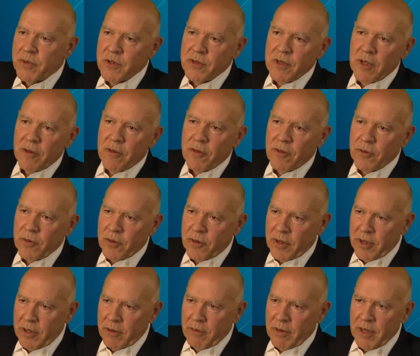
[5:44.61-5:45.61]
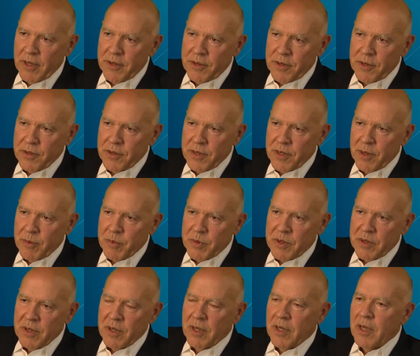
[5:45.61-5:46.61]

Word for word: those authority relationships